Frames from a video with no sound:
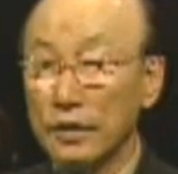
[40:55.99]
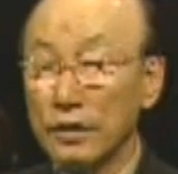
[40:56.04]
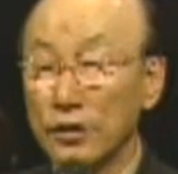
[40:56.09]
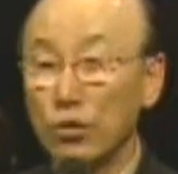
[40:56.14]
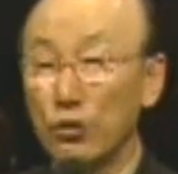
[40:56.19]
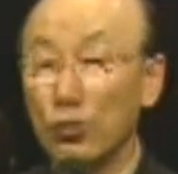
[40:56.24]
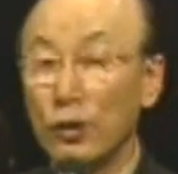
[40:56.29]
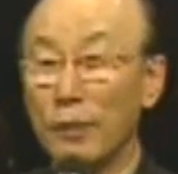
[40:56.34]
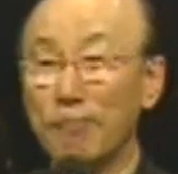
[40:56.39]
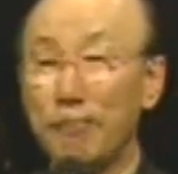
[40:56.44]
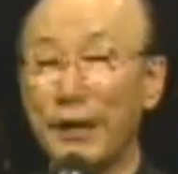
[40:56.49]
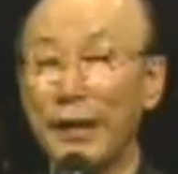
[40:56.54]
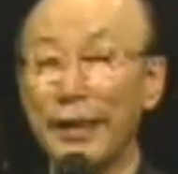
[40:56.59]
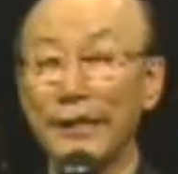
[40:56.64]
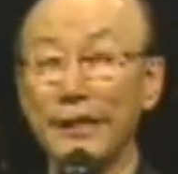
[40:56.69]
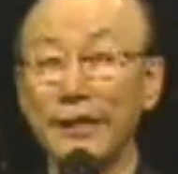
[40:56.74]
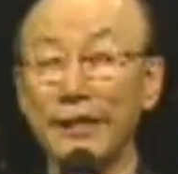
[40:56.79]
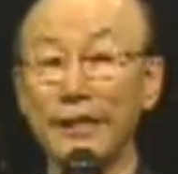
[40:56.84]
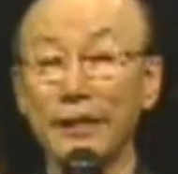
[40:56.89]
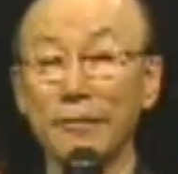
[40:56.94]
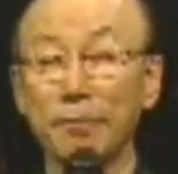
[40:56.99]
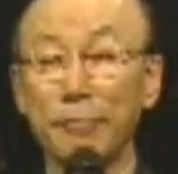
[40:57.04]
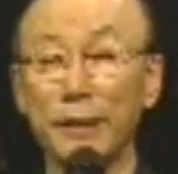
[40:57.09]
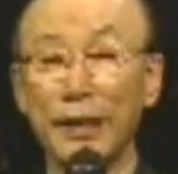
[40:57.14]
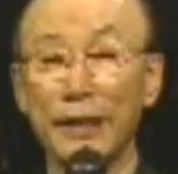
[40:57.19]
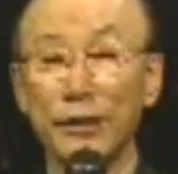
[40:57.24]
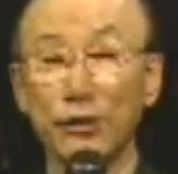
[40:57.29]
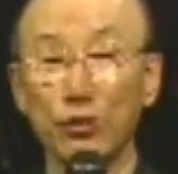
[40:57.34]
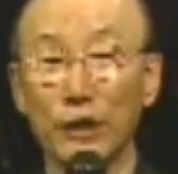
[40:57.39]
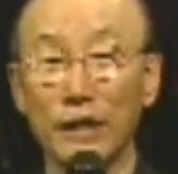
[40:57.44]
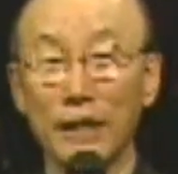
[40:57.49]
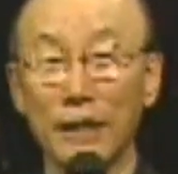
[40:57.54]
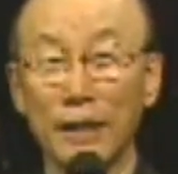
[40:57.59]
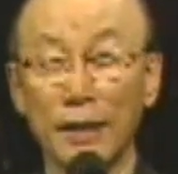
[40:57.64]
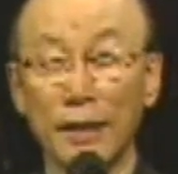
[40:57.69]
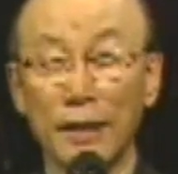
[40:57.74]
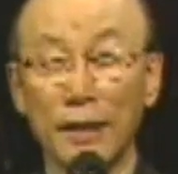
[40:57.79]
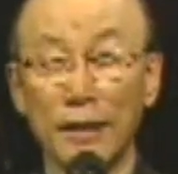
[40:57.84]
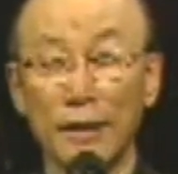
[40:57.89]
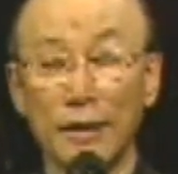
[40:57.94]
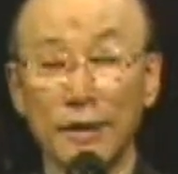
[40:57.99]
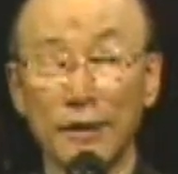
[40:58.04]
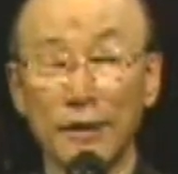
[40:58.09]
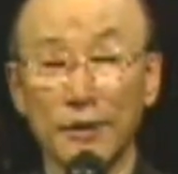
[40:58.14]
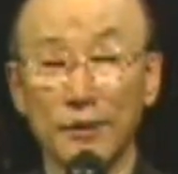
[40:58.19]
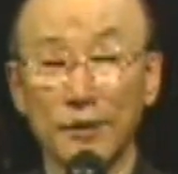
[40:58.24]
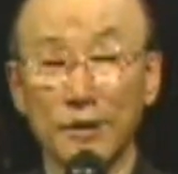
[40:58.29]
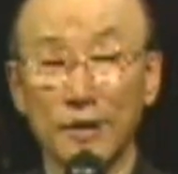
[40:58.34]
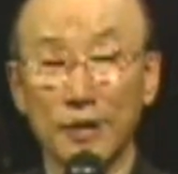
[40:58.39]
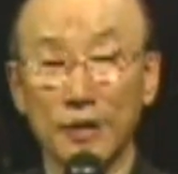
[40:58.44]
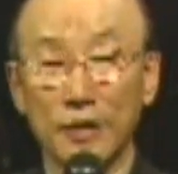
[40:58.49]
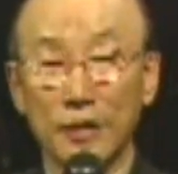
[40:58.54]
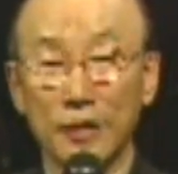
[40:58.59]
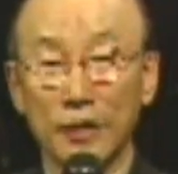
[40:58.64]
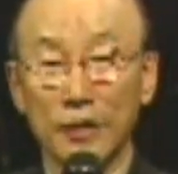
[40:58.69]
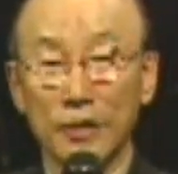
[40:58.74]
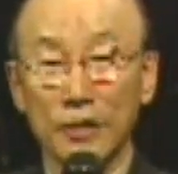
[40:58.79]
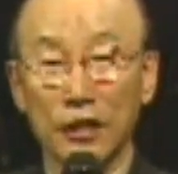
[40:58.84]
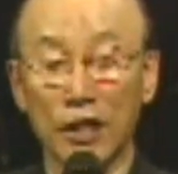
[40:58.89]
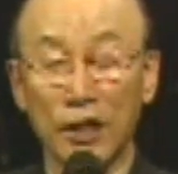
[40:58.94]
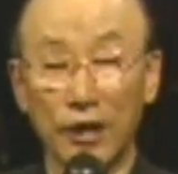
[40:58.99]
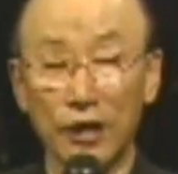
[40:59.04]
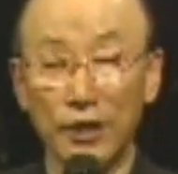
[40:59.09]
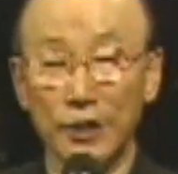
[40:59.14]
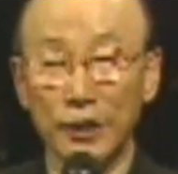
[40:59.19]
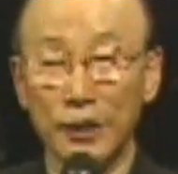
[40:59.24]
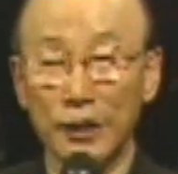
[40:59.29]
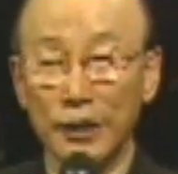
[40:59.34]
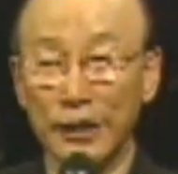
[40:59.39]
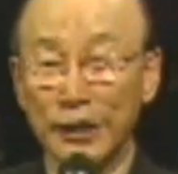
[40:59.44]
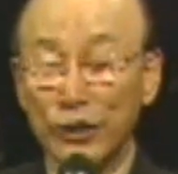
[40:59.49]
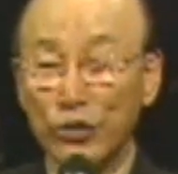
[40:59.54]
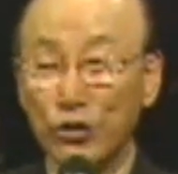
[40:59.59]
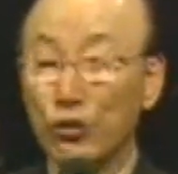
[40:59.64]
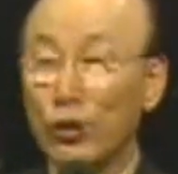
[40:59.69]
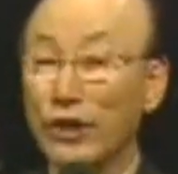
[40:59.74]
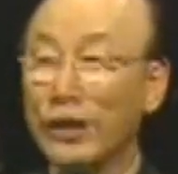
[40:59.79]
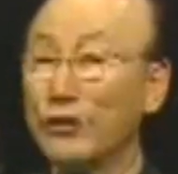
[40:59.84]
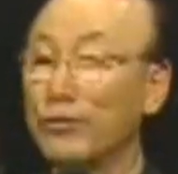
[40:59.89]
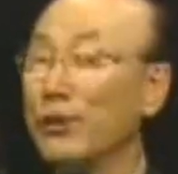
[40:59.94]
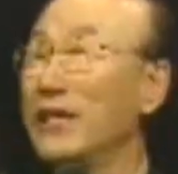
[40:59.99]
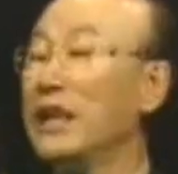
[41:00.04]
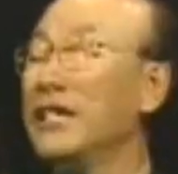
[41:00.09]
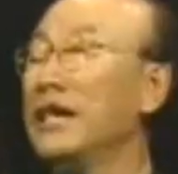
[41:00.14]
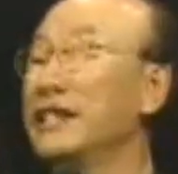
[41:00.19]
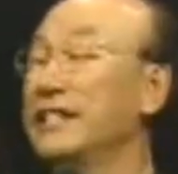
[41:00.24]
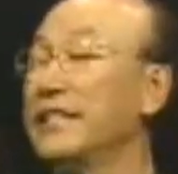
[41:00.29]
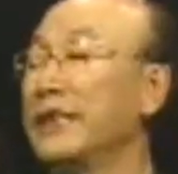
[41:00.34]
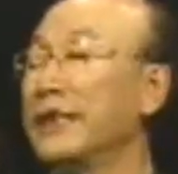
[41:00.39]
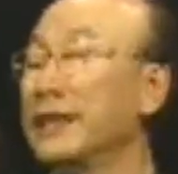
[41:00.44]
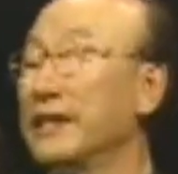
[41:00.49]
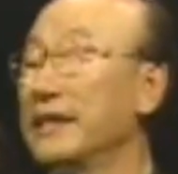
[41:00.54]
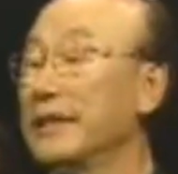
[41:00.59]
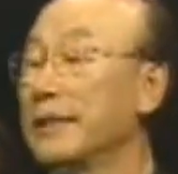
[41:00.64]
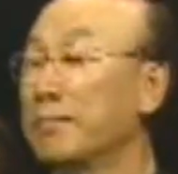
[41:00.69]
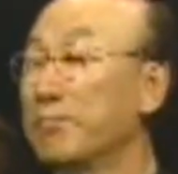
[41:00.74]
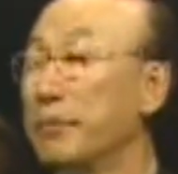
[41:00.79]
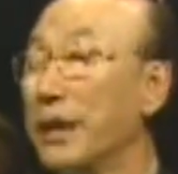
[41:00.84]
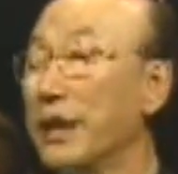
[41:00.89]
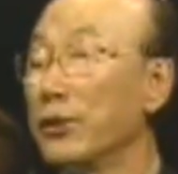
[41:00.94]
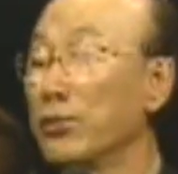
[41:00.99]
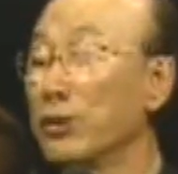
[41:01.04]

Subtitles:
You are binding by your tongue and you are releasing by